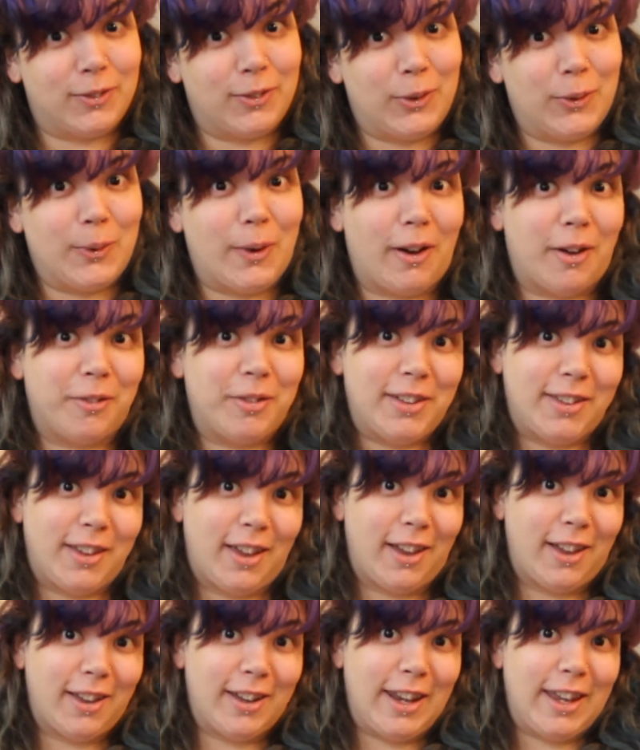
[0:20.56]
you are
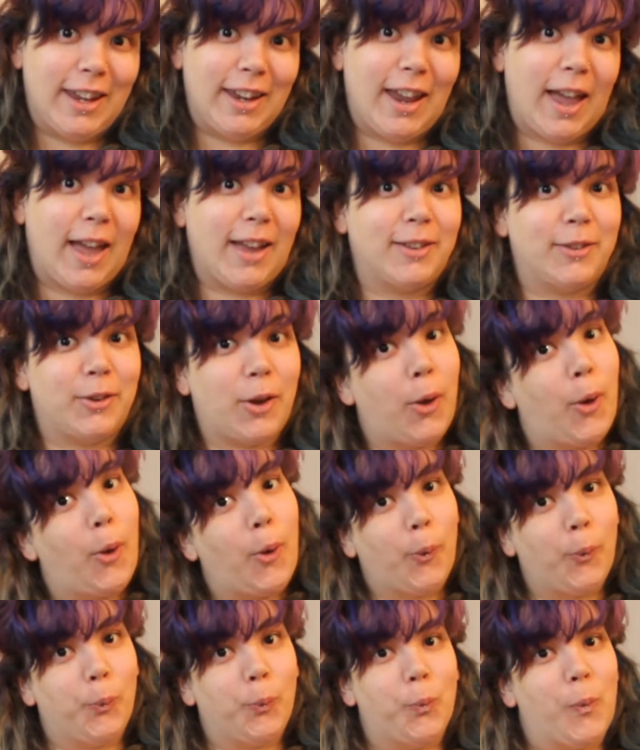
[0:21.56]
returning, and
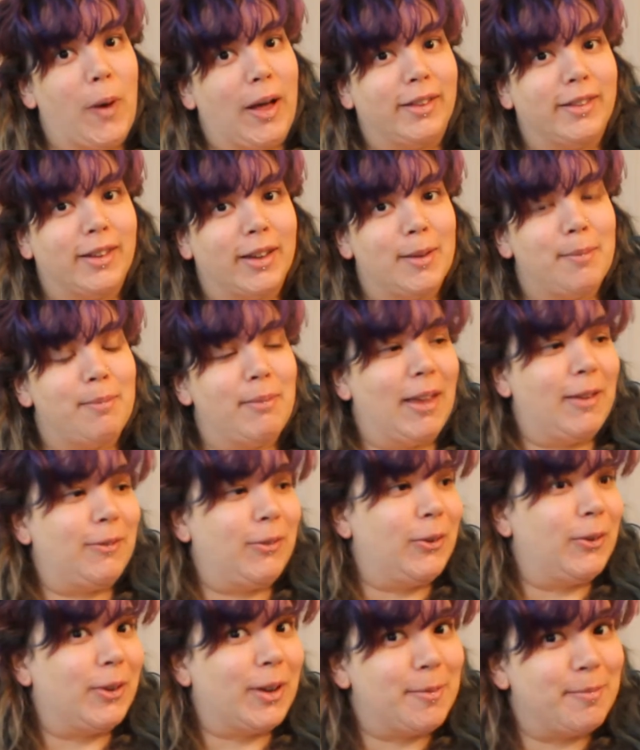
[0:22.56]
welcome if
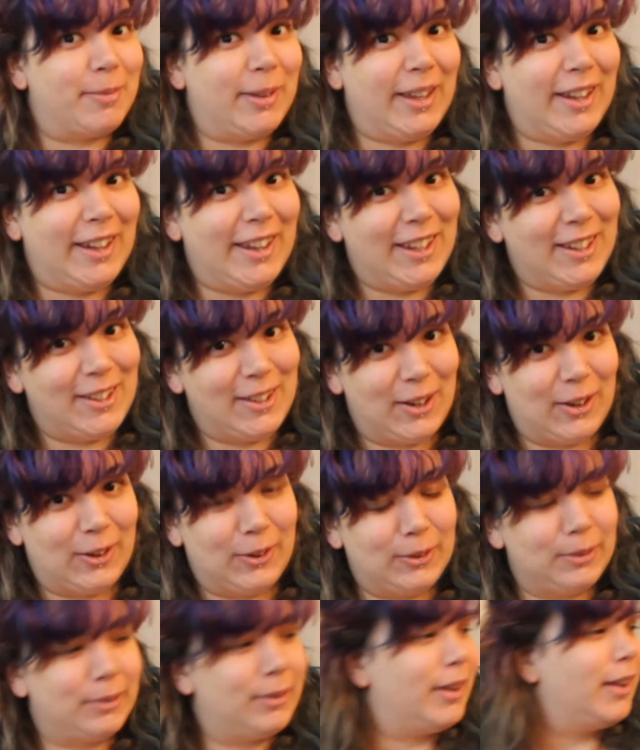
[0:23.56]
you're completely
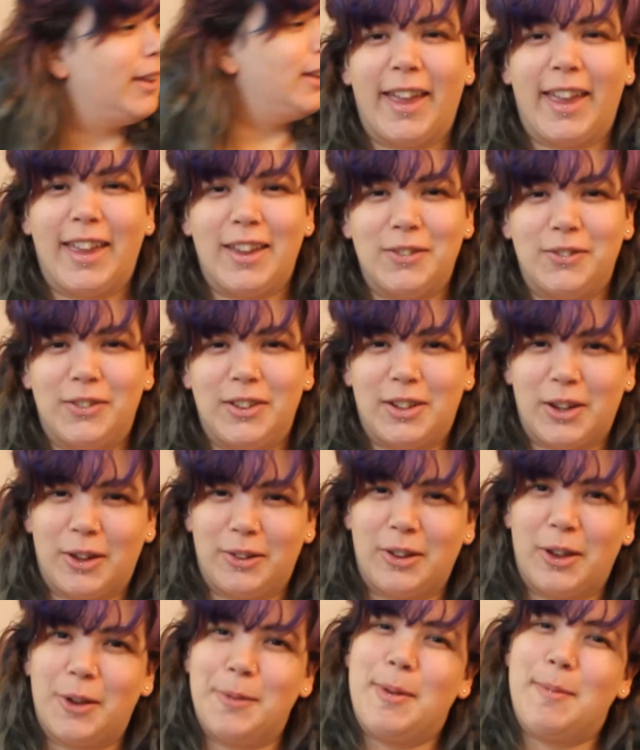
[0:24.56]
new. If you don't
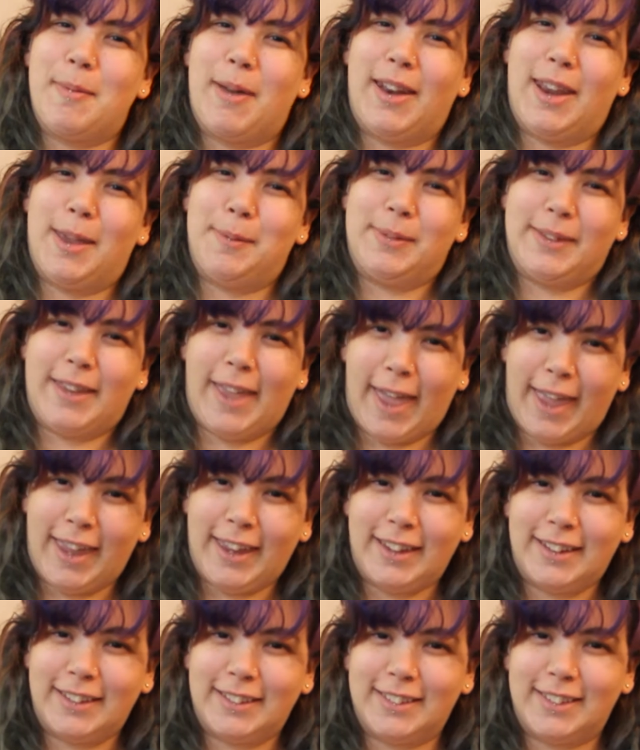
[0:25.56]
know me, my name's
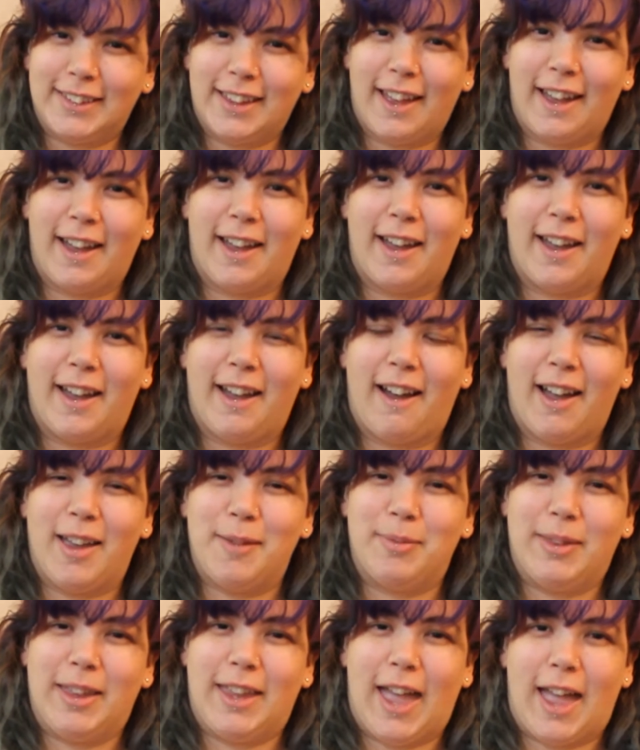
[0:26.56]
Kate.
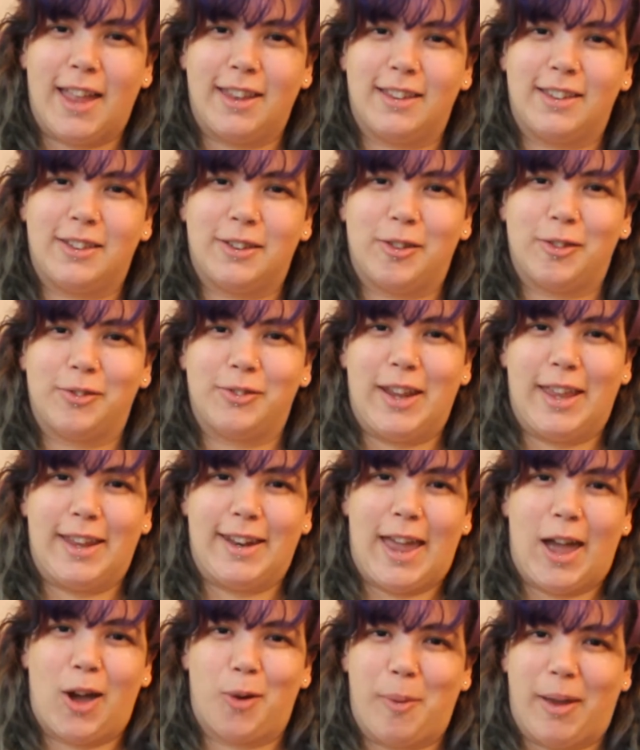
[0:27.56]
I'm the editor of Knit
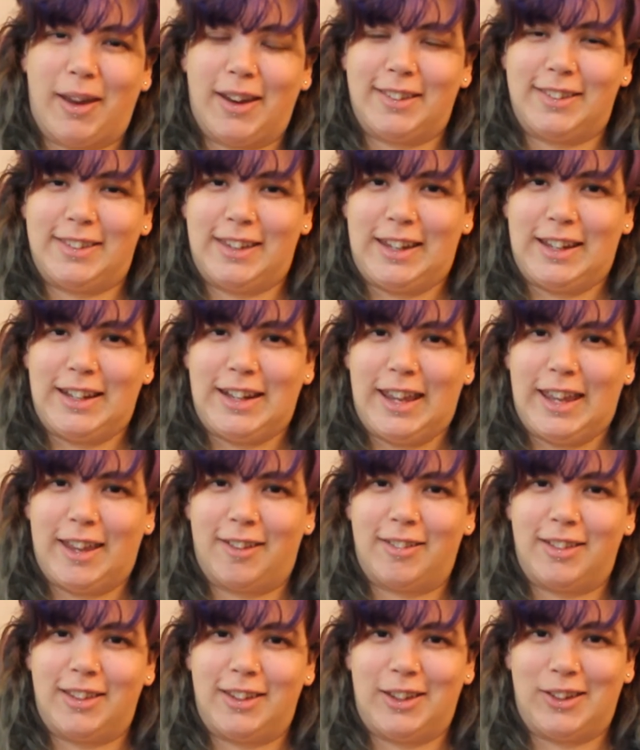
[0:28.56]
Now magazine here
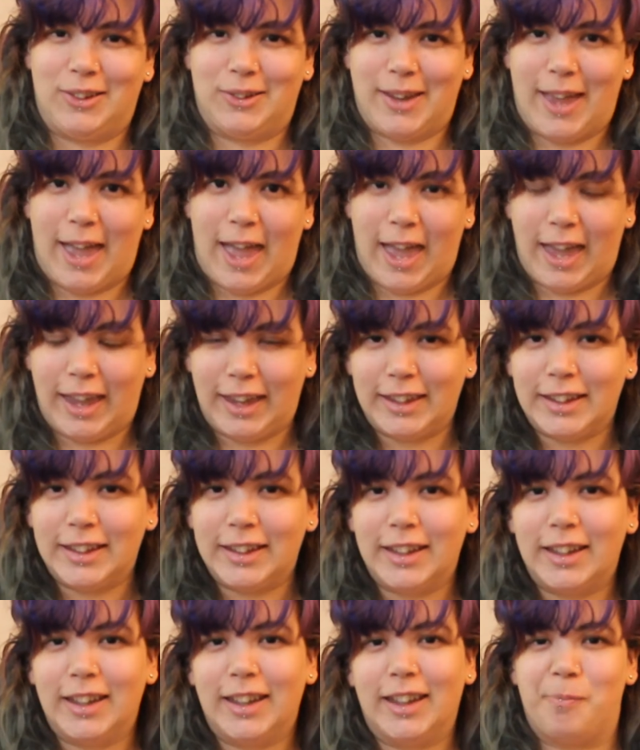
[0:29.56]
in the UK.
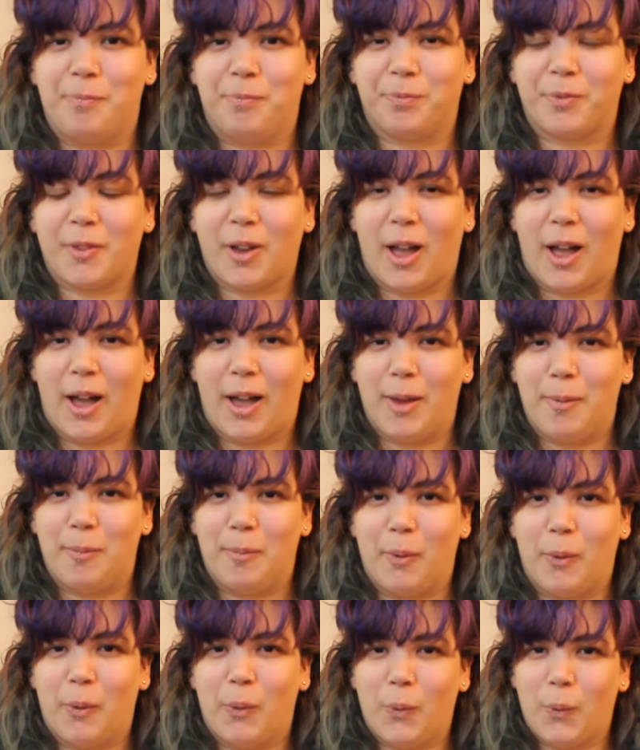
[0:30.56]

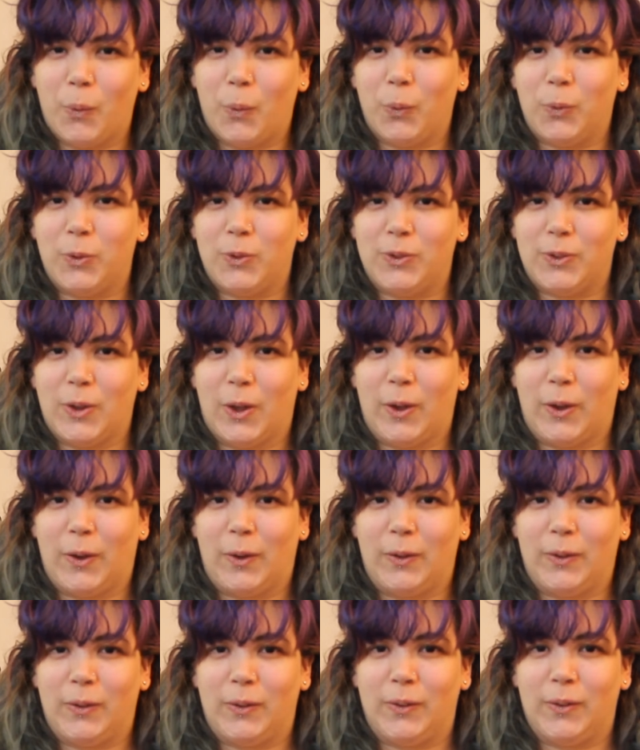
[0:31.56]
I'm
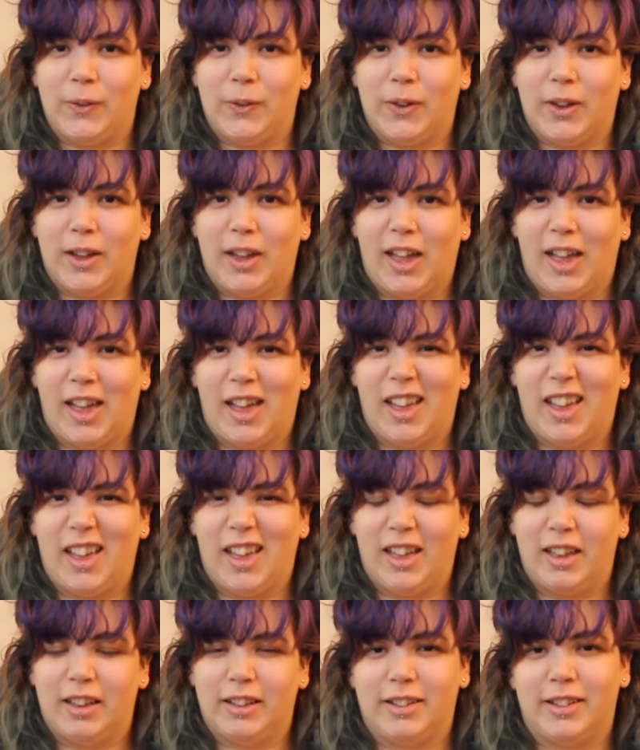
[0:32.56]
also a
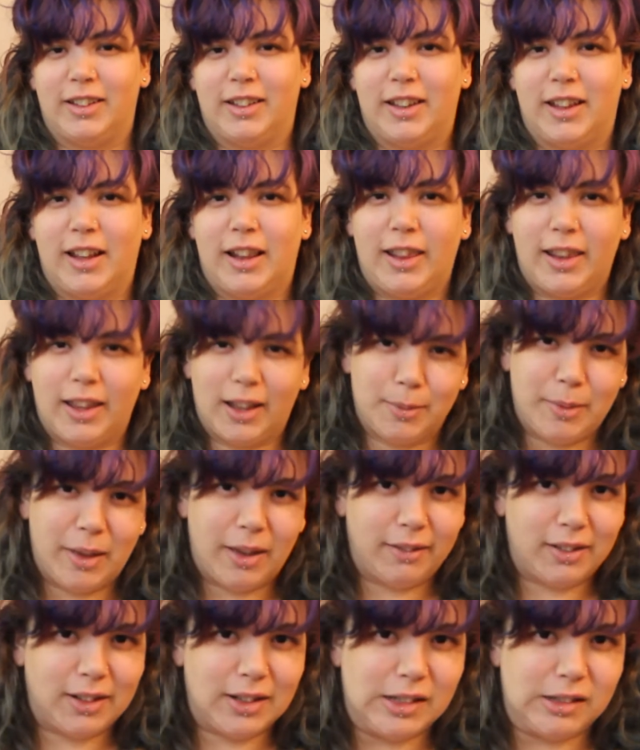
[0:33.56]
little bit
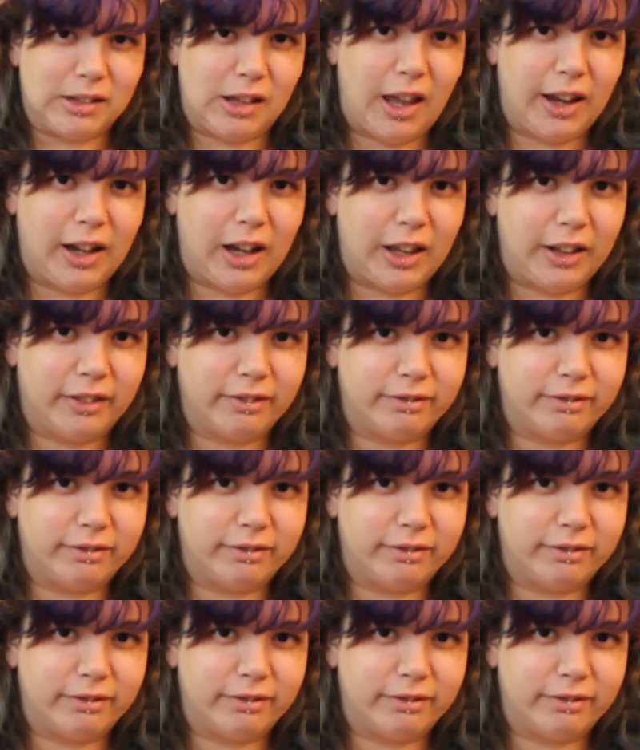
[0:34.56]
of a designer,